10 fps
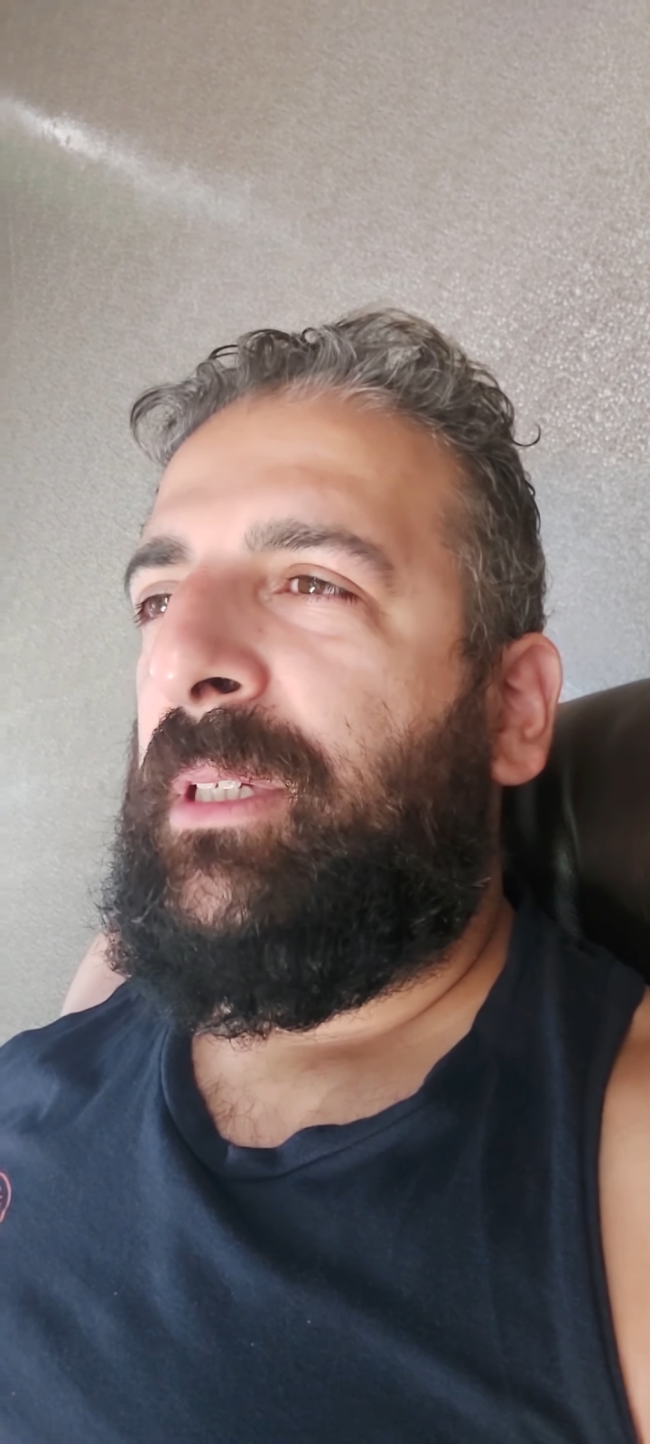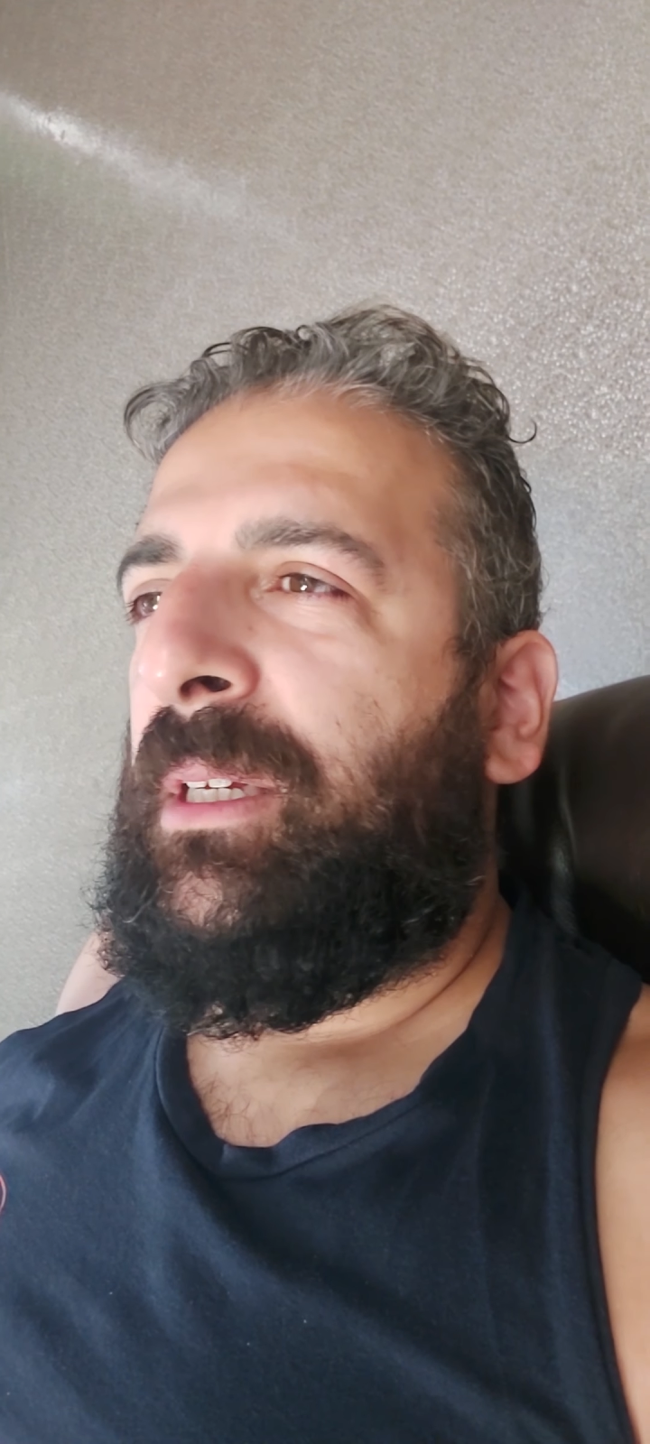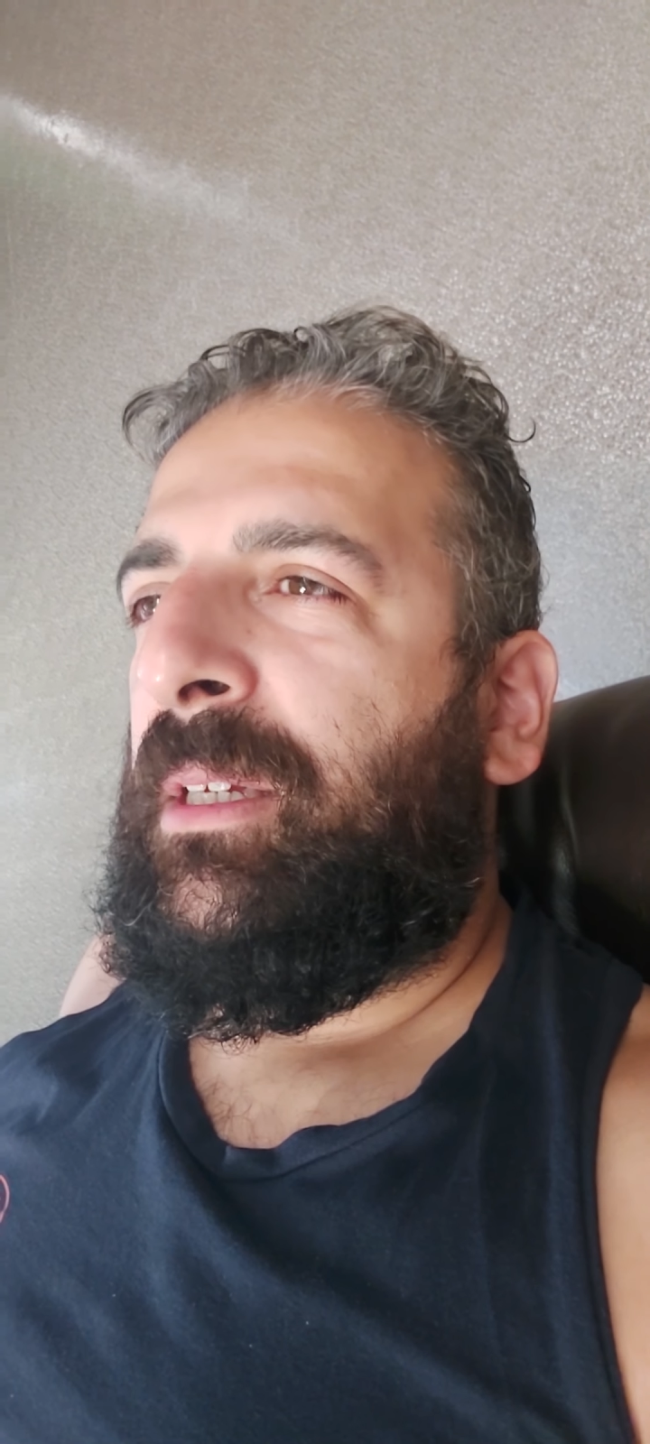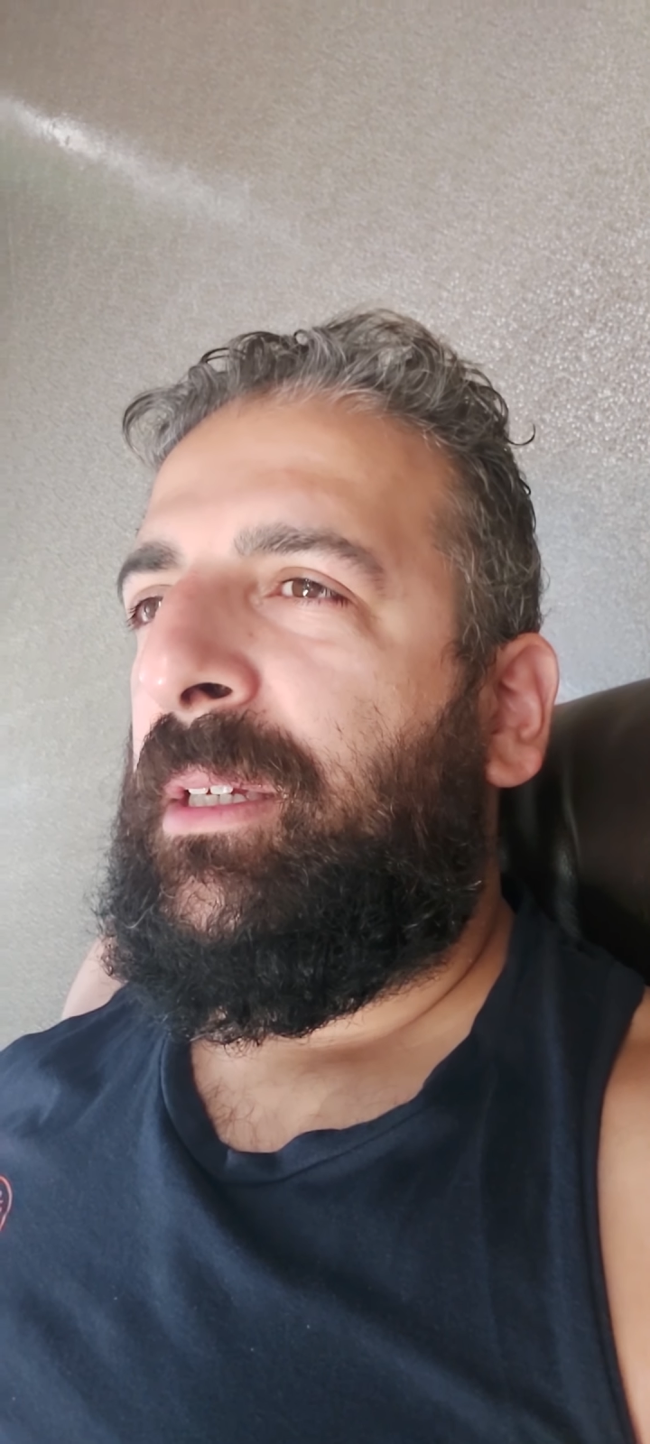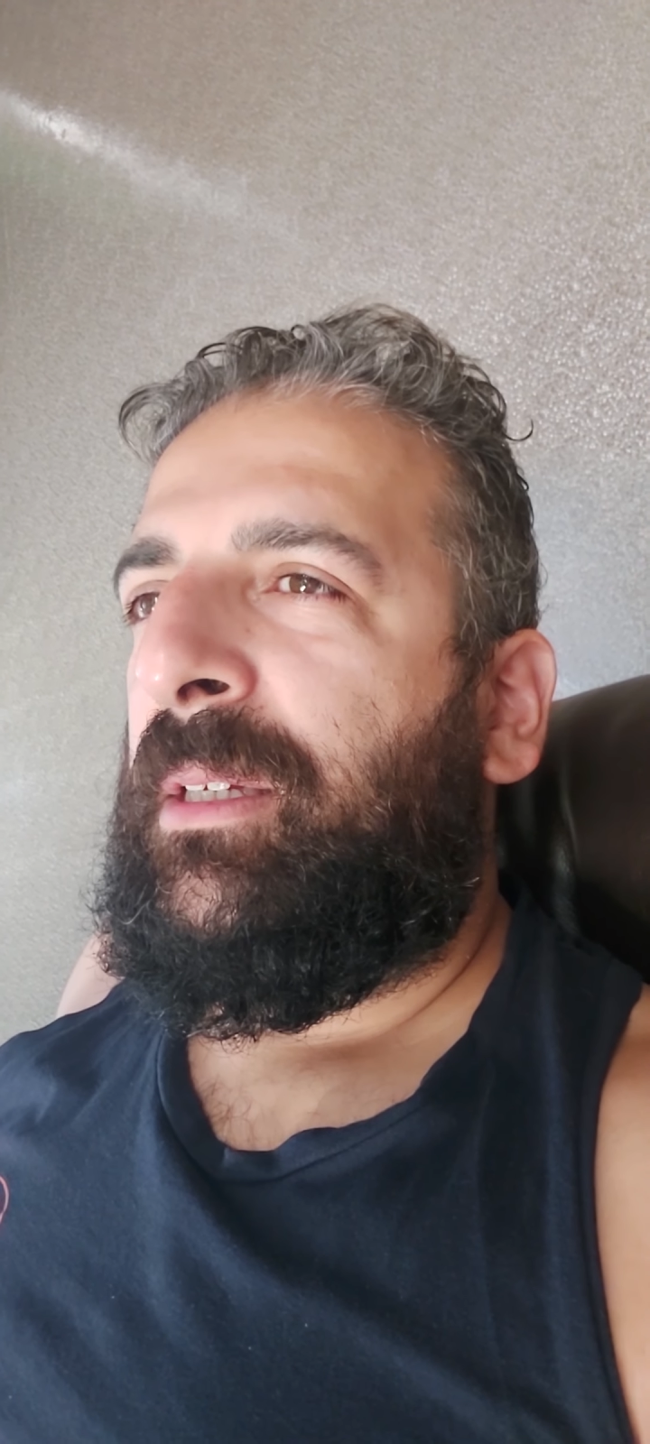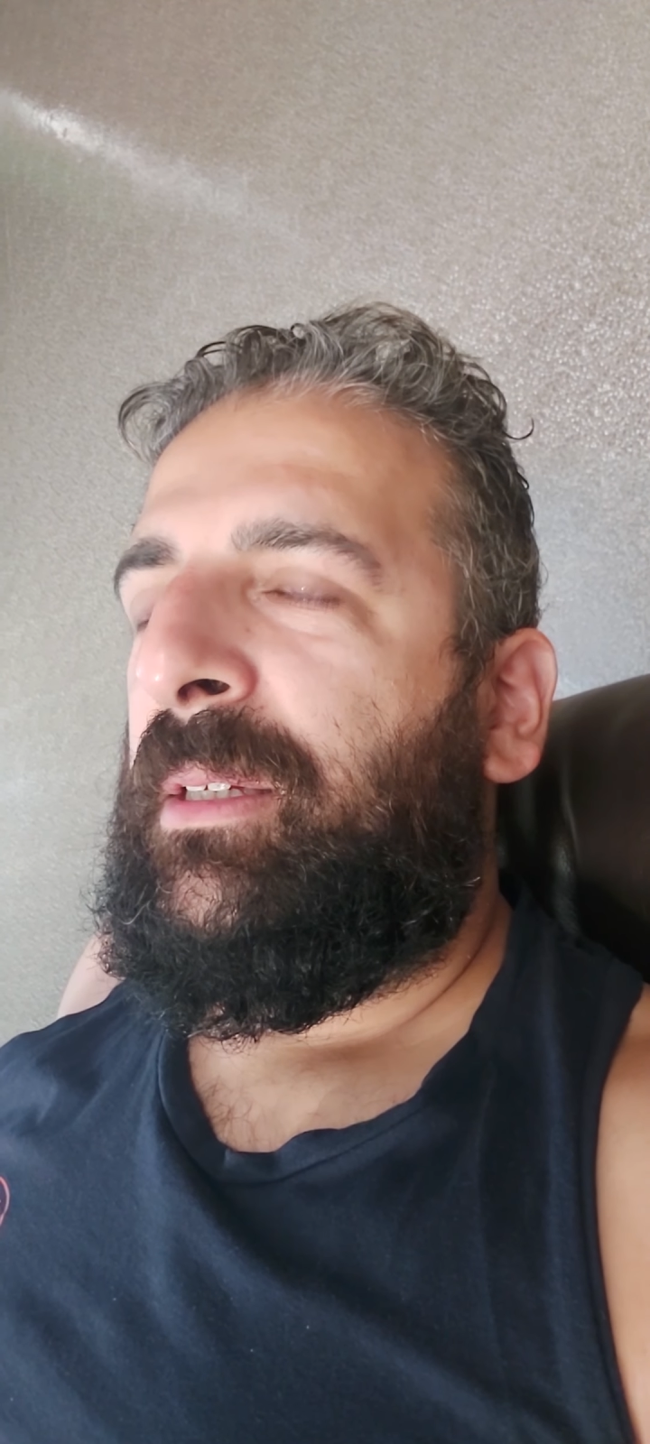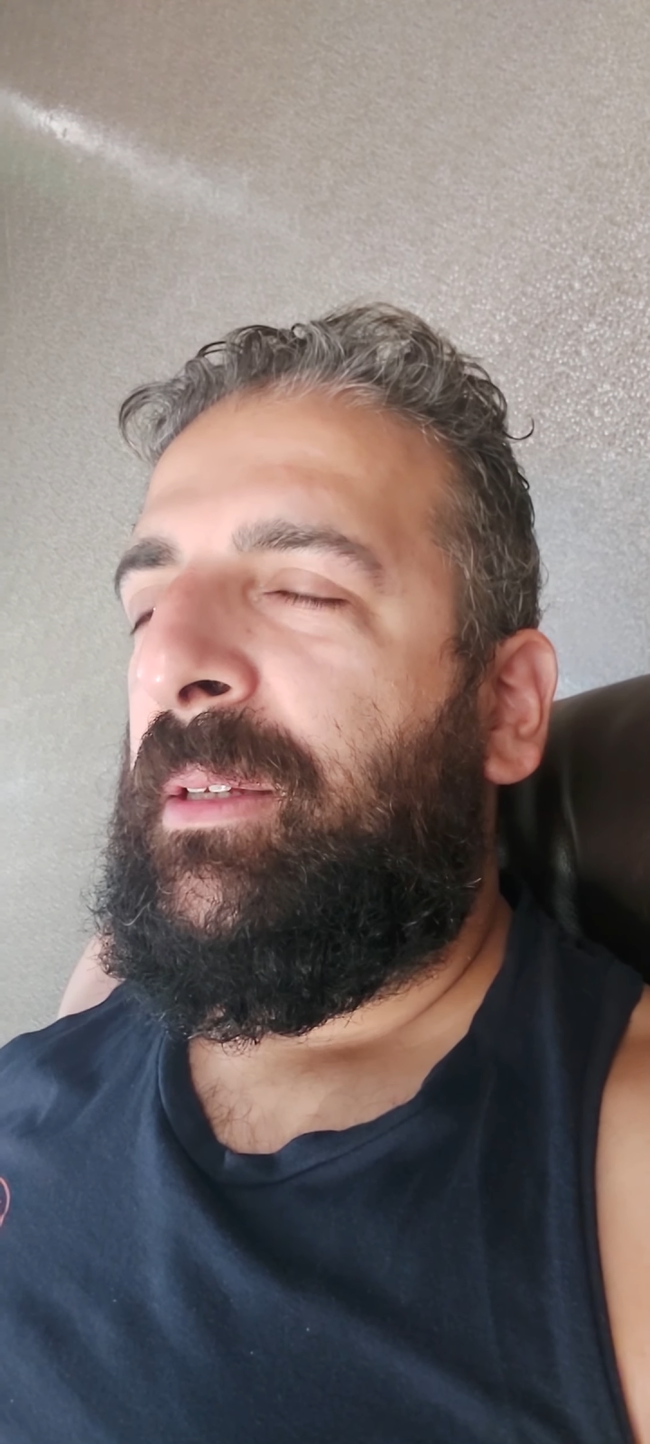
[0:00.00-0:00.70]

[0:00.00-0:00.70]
Uh,